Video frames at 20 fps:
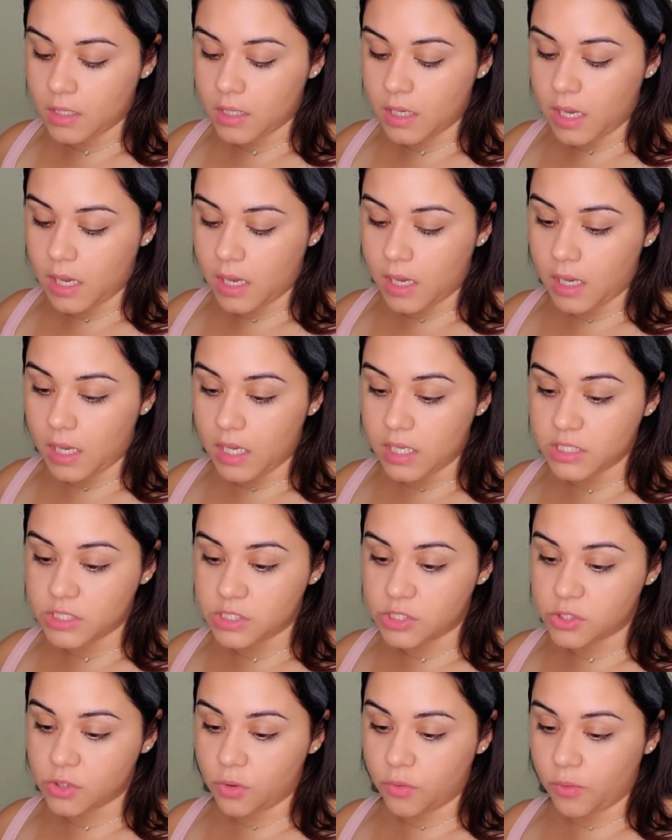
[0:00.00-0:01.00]

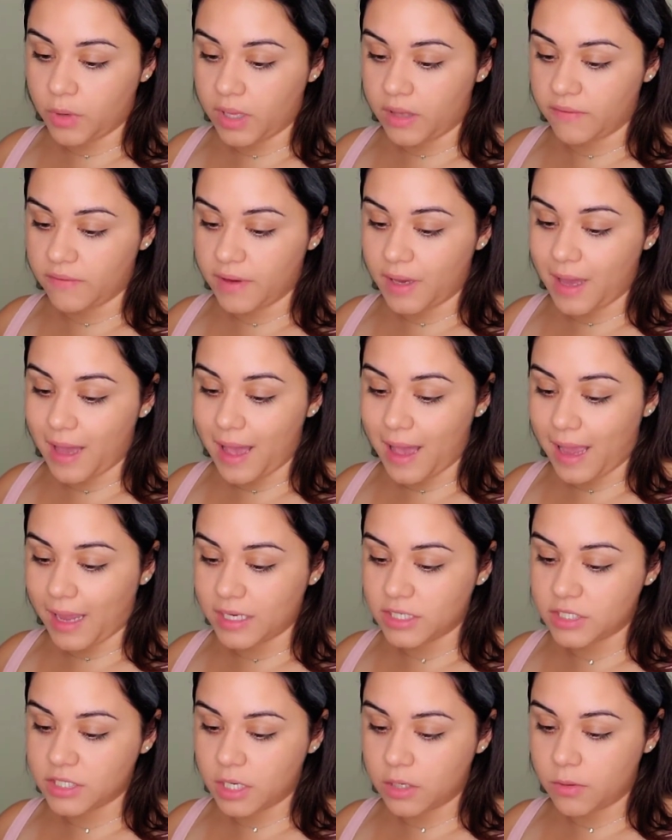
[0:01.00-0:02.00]
Zoeva
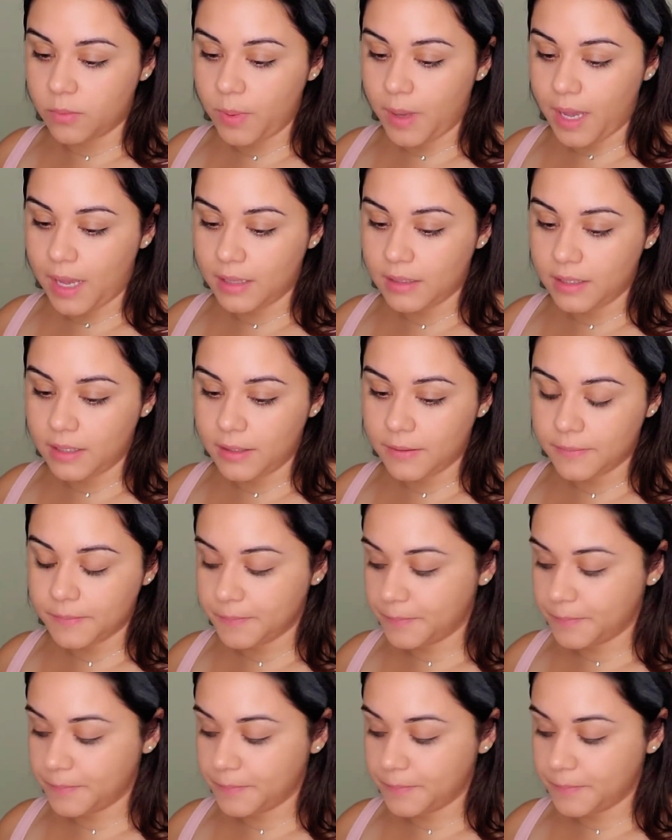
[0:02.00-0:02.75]
eyeshadow palette.